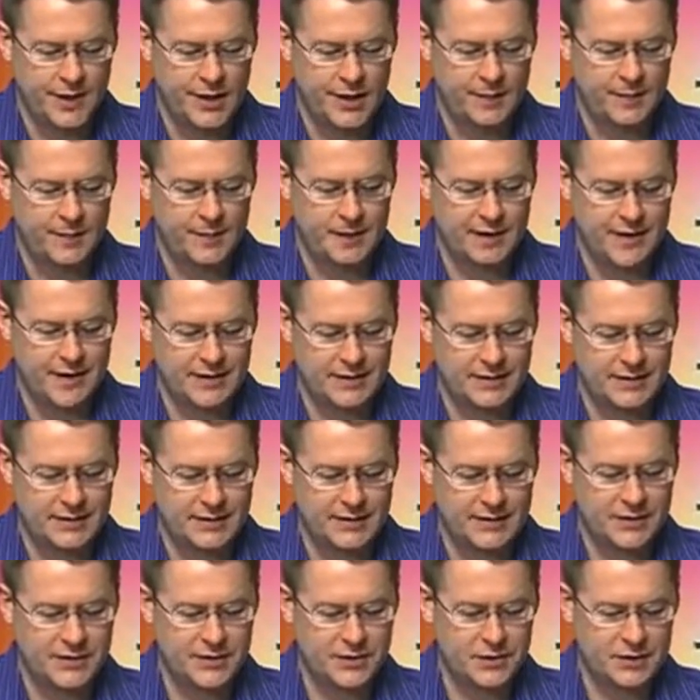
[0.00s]
Uh, but I
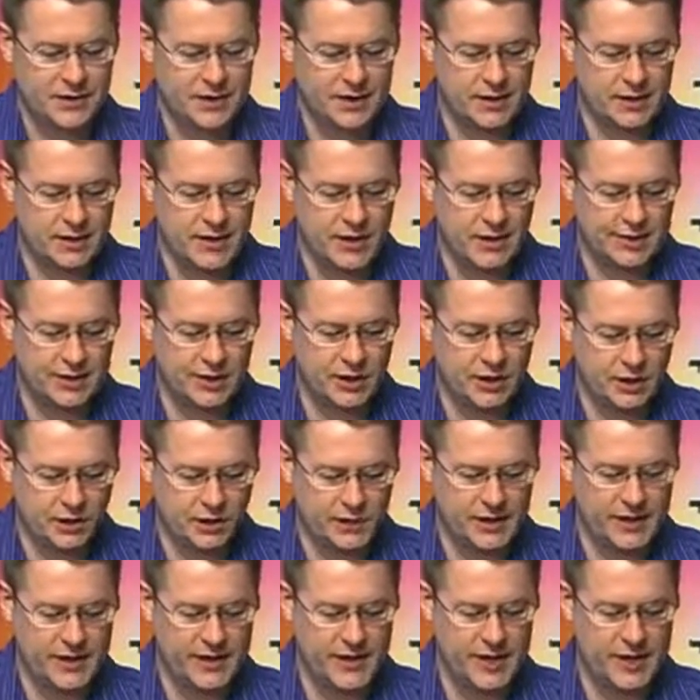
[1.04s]
say to you that Elijah
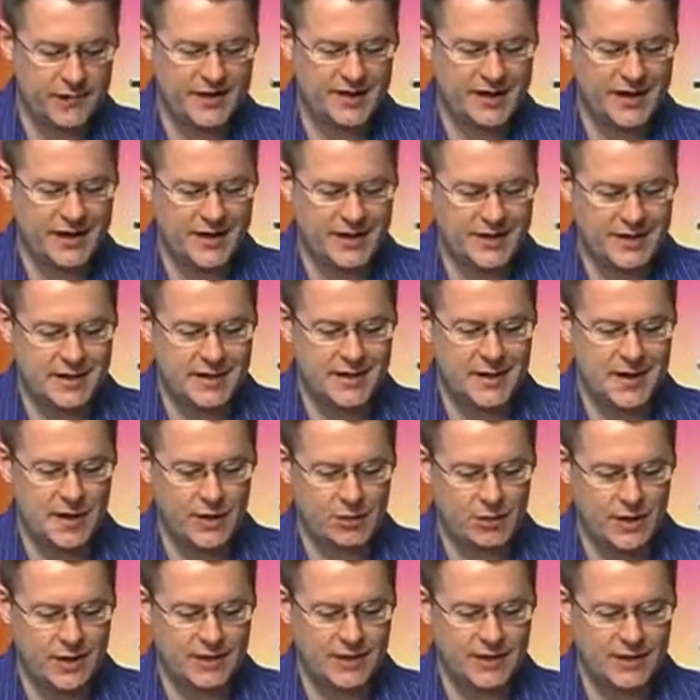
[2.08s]
already came, and they did
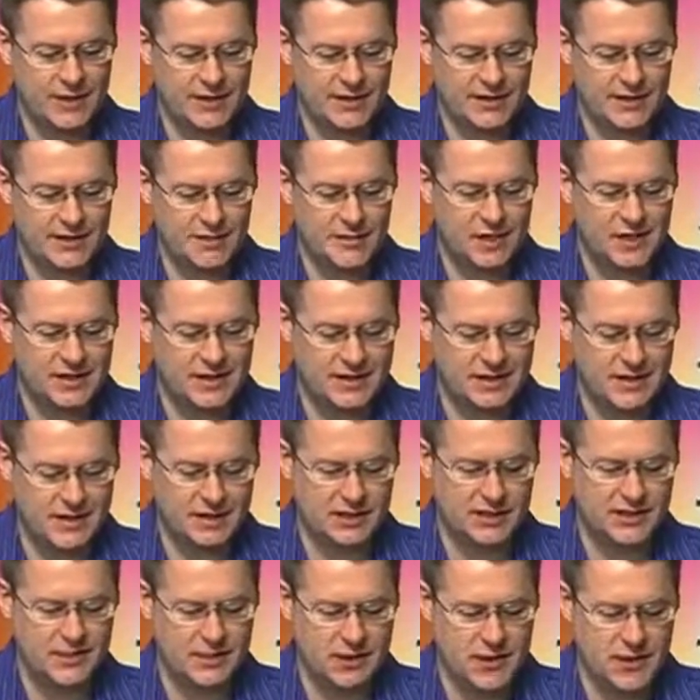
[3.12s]
not recognize him, but
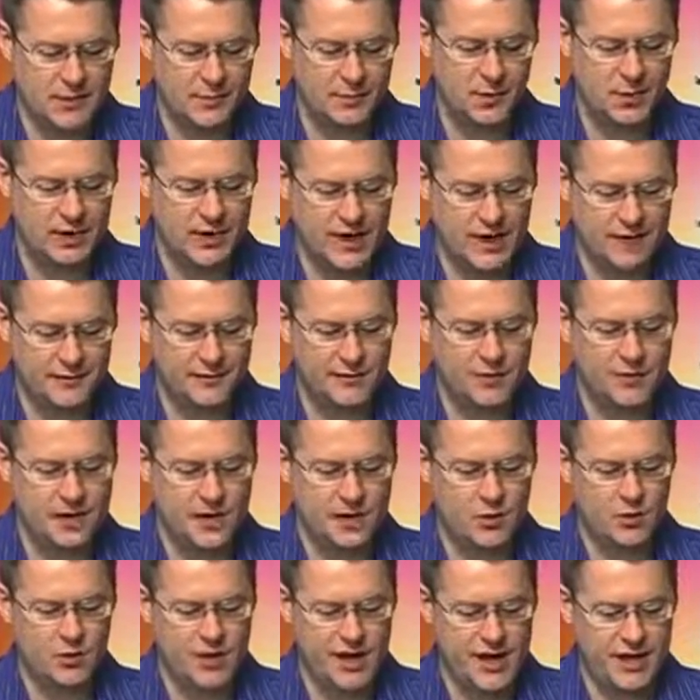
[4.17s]
did to him whatever
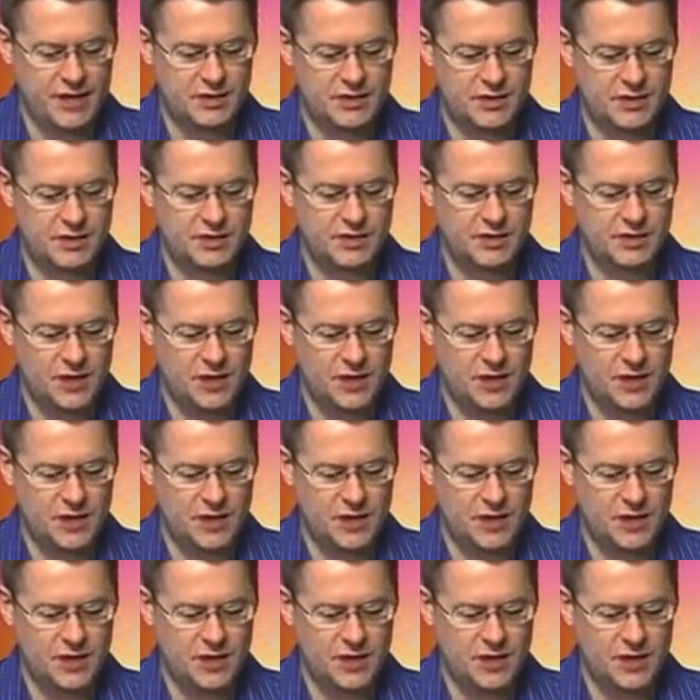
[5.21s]
they wished.